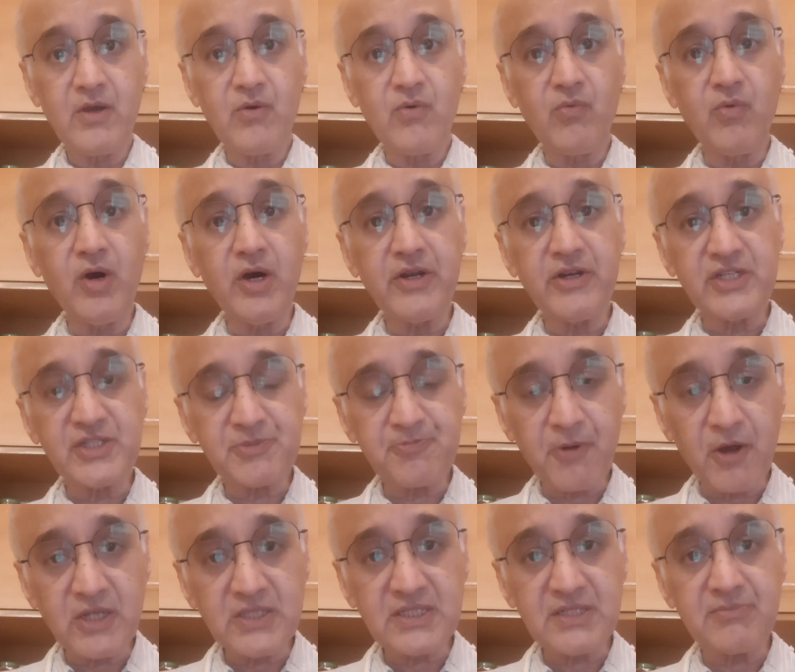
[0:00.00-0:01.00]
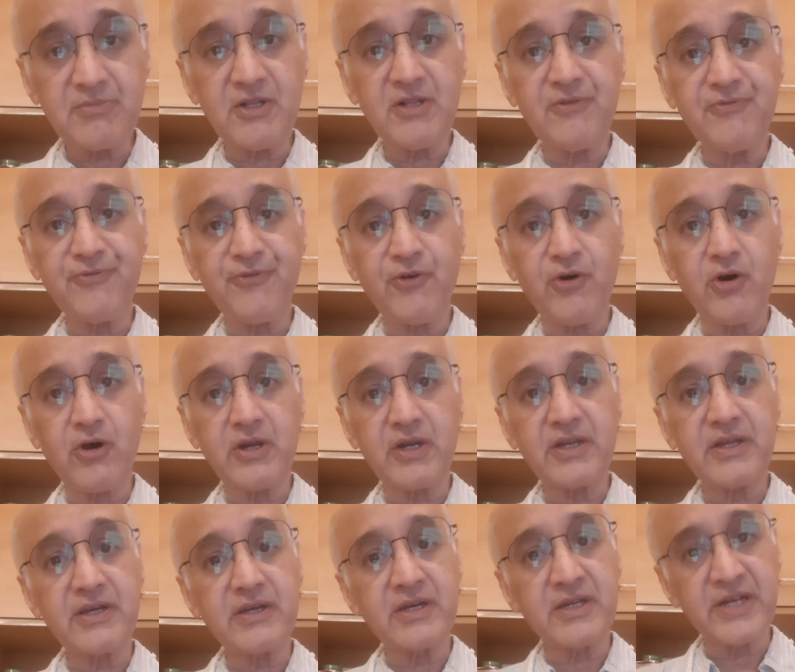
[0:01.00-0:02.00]
were responsible for
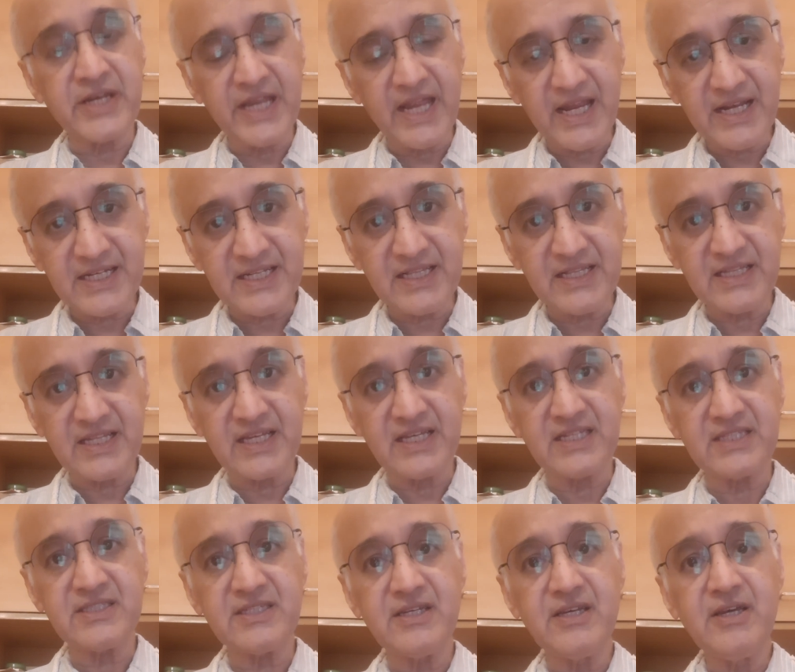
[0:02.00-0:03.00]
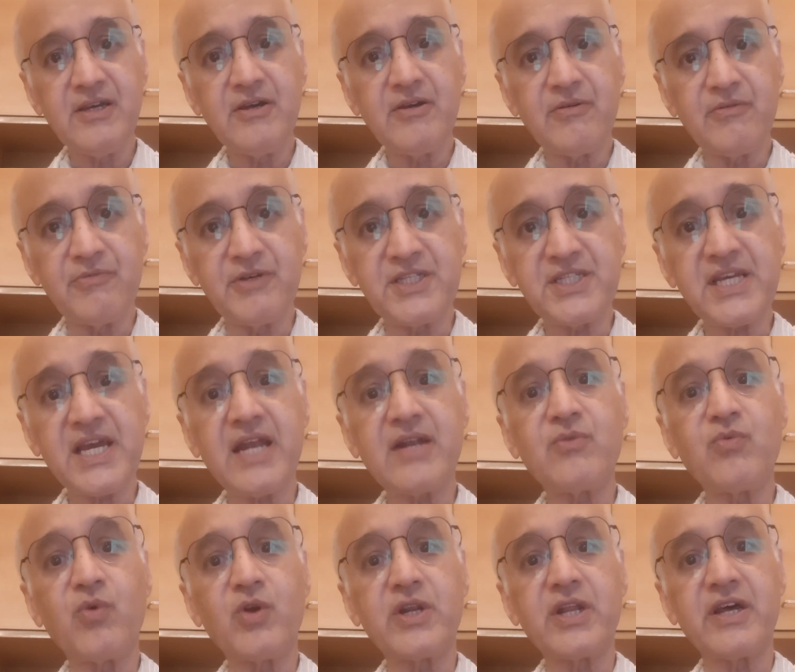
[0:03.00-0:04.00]
creating things which
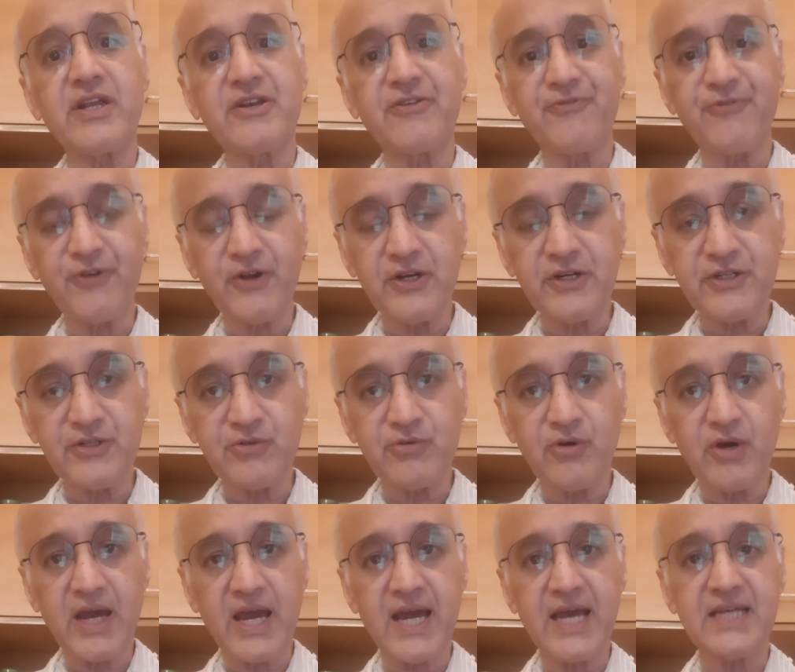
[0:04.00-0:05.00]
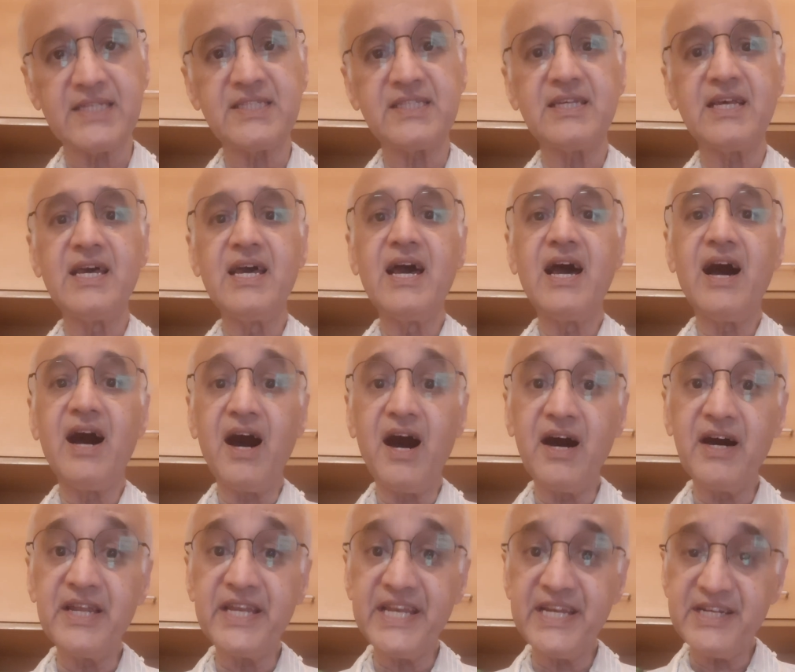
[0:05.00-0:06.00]
had what are referred to as
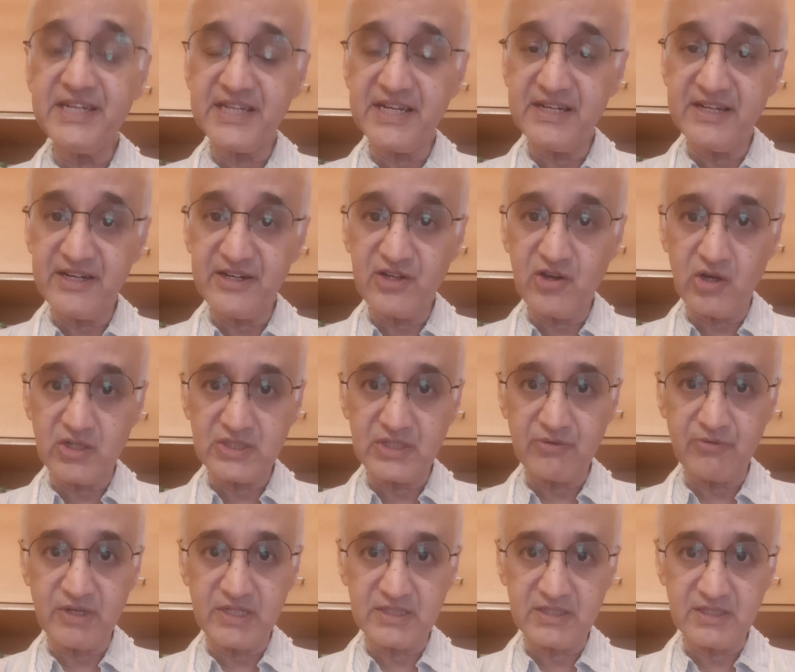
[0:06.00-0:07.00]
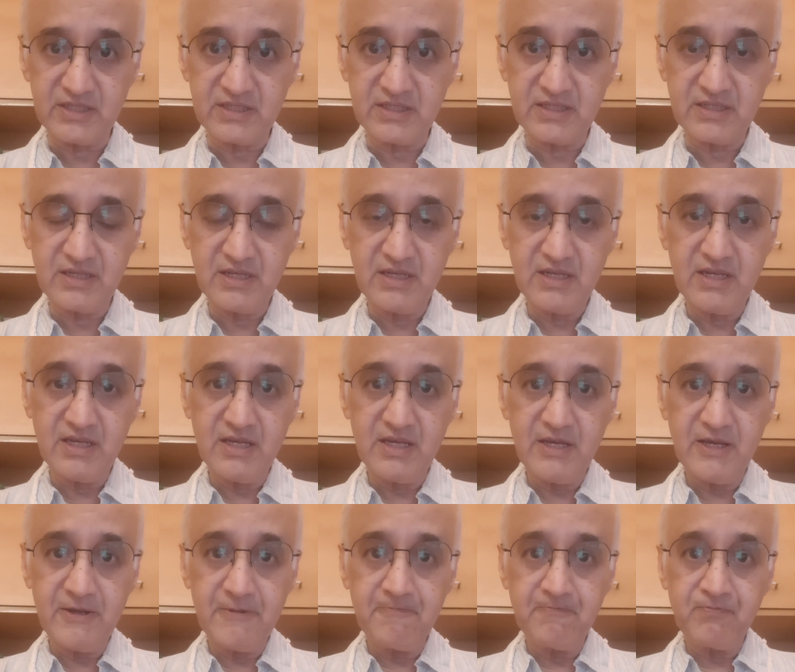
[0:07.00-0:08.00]
unintended consequences.
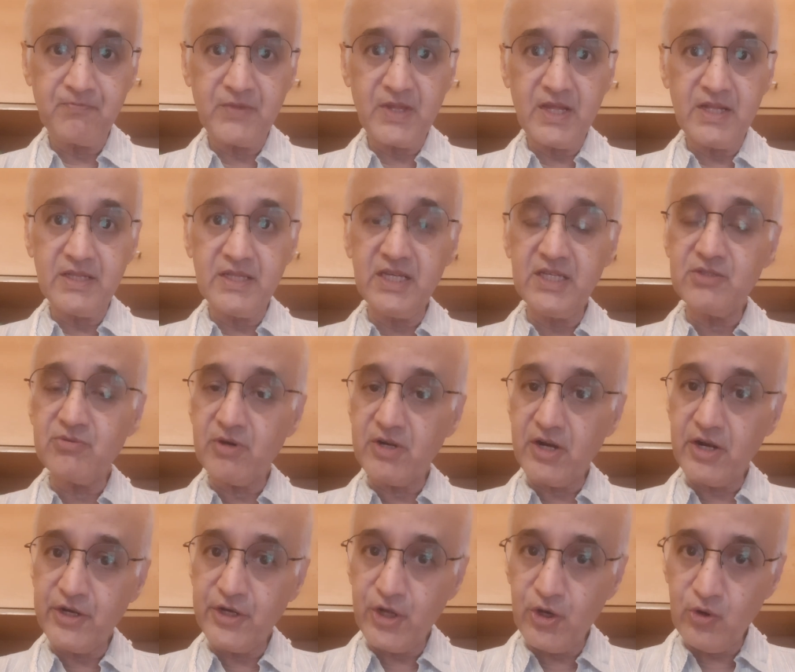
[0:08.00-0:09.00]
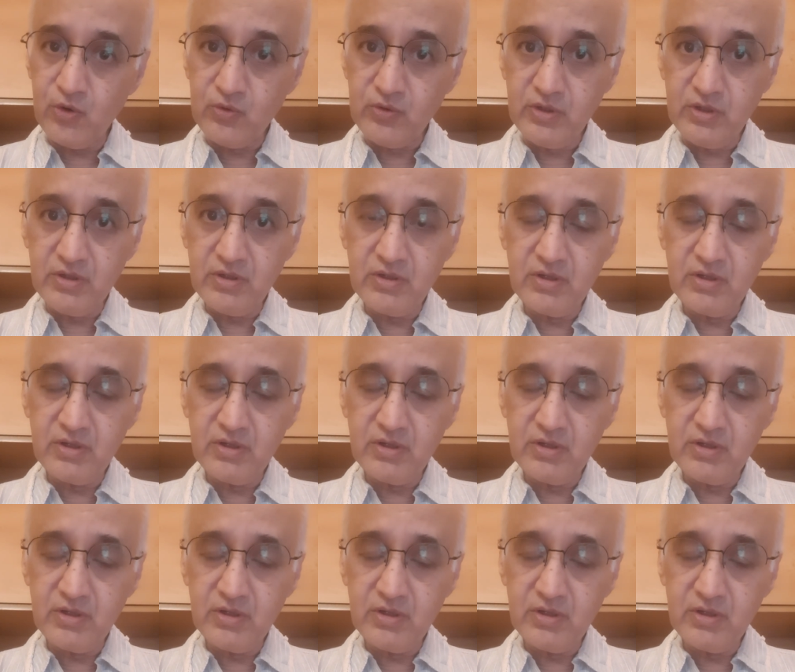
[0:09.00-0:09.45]
These were unknown,